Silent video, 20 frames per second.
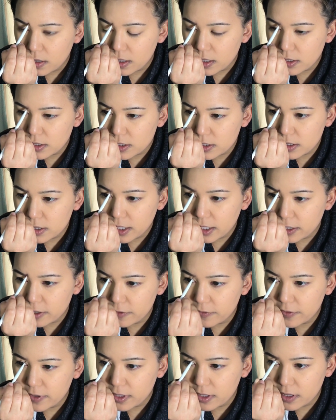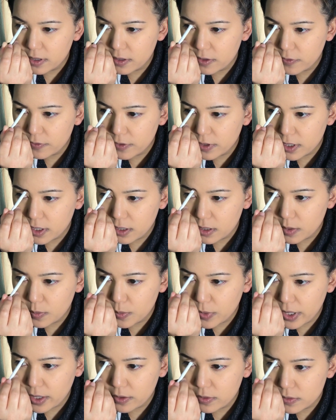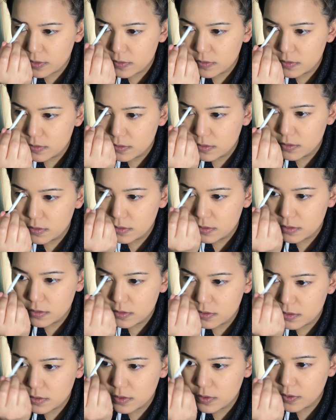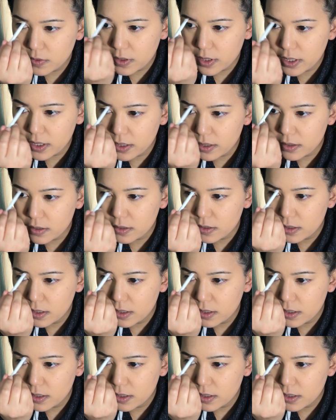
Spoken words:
and just kind of fill in the front of the brow so that